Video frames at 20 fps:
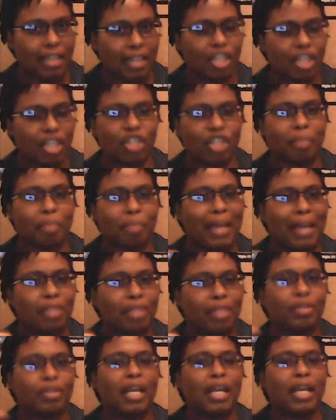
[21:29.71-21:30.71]
It doesn't mind to
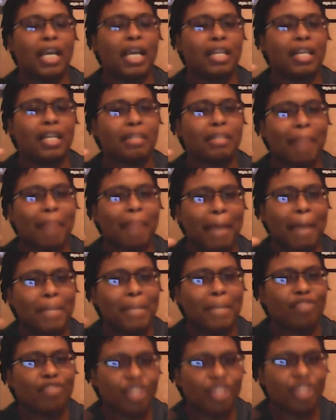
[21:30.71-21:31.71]
be it doesn't mind
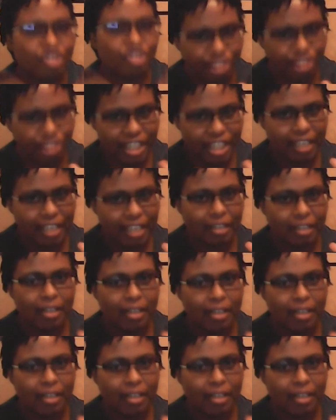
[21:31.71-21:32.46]
being restricted.